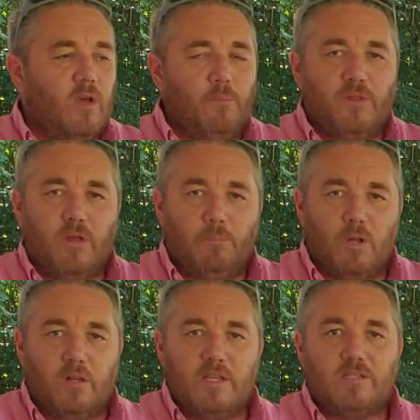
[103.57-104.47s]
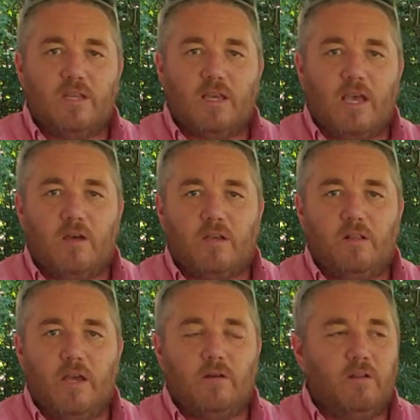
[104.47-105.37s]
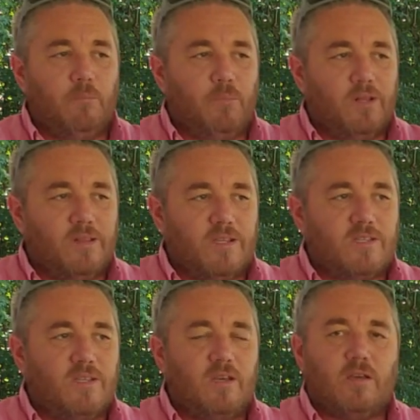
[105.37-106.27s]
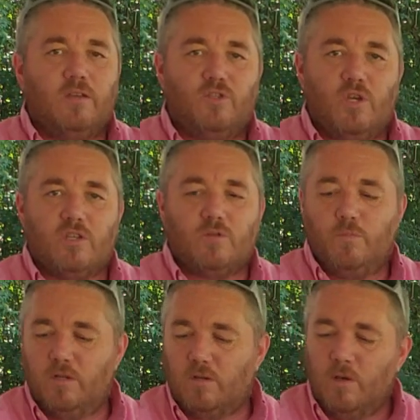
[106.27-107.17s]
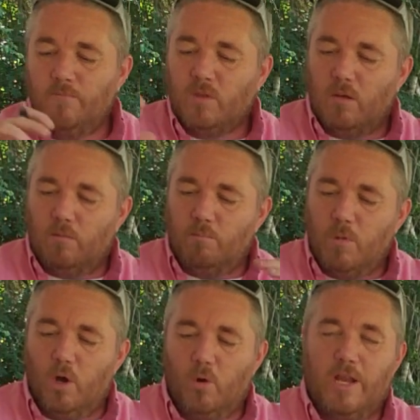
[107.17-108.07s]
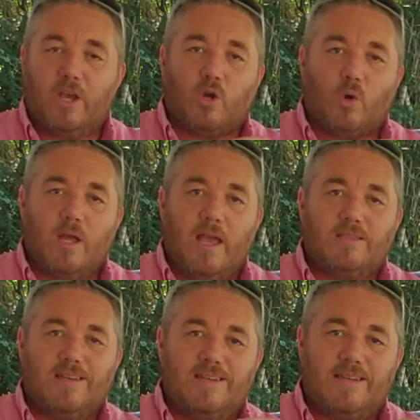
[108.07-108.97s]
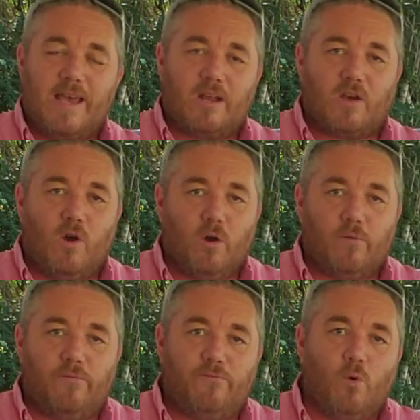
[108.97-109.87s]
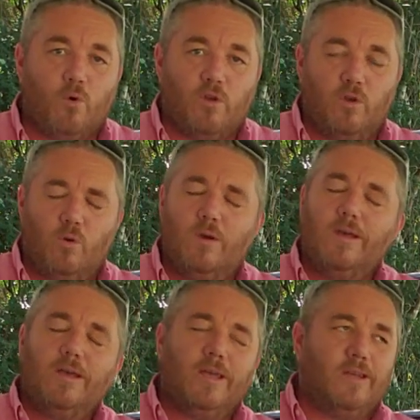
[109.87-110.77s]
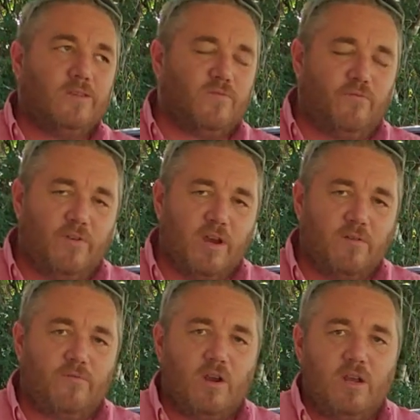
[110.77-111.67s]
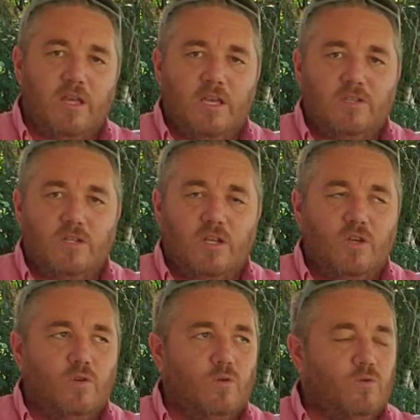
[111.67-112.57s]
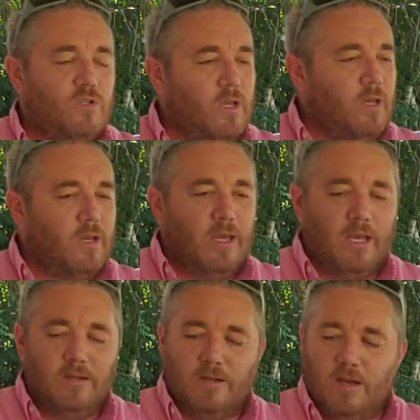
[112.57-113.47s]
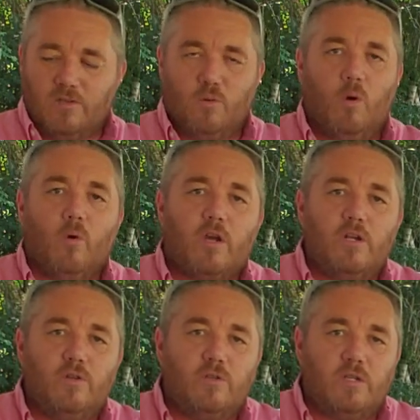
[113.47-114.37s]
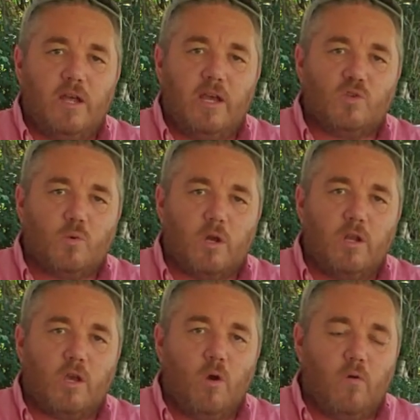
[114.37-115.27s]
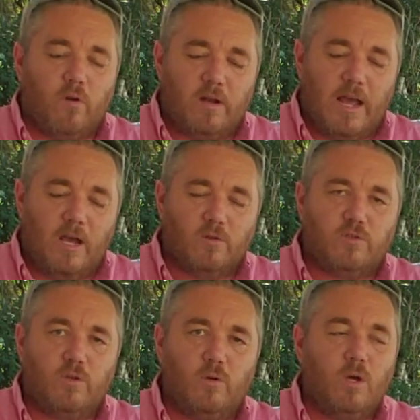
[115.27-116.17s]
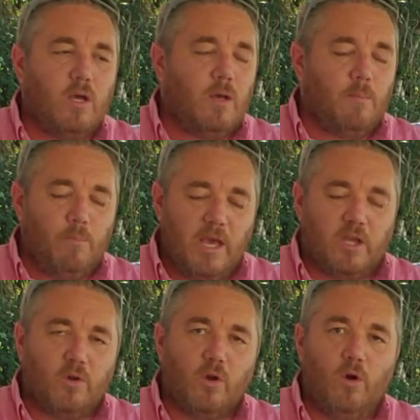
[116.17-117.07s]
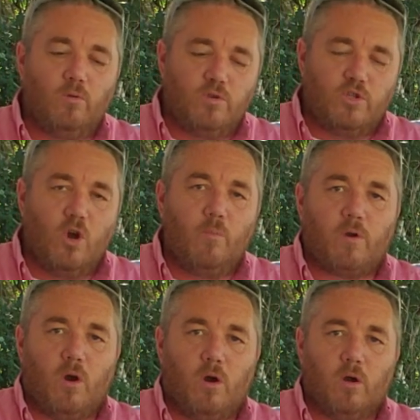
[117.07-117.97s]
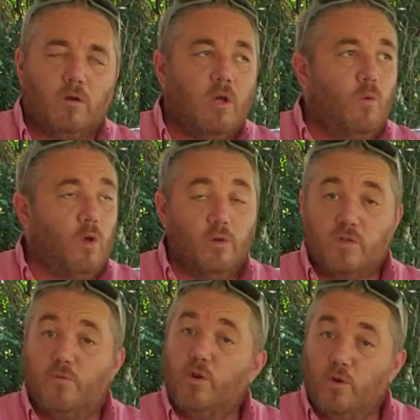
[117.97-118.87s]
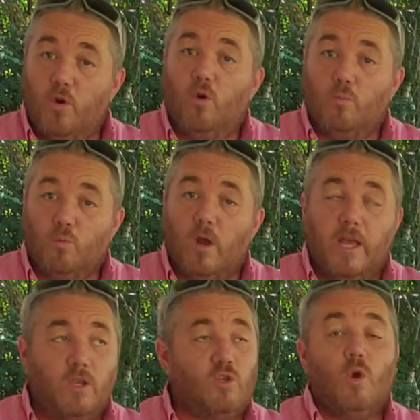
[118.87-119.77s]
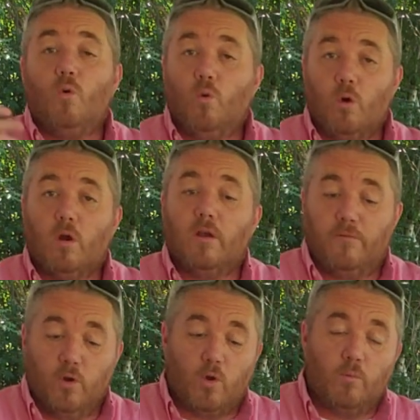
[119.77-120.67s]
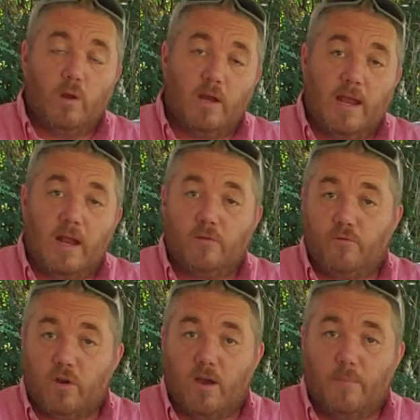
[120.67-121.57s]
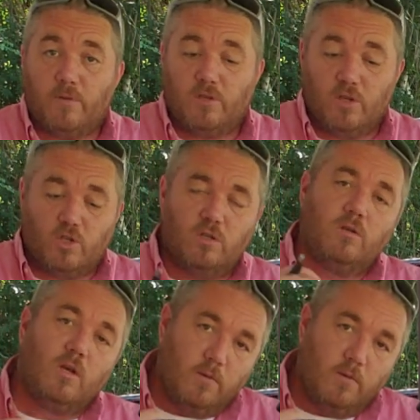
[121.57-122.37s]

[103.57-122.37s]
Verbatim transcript: But the ballistic calculator and the ballistic adjustment mode, it creates a data card for you. It is very, very easy to use. And so what we're going to do today is we're going to go over and how to make your own dope card, whether it's for your home range or if you're getting ready to head out for a competition.